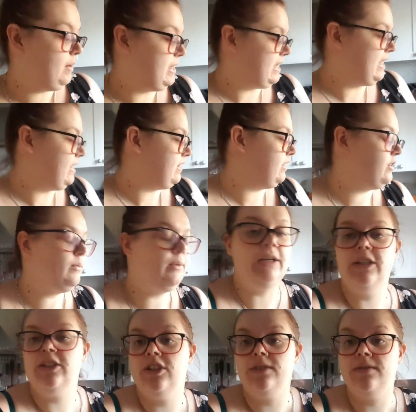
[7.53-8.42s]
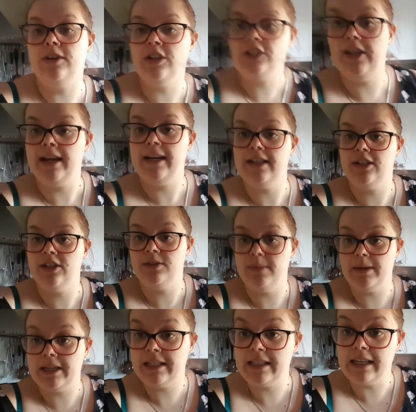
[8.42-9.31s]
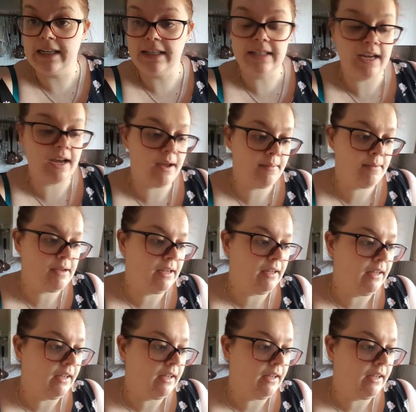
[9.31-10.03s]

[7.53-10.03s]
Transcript: went there this week just for a change to mix things up.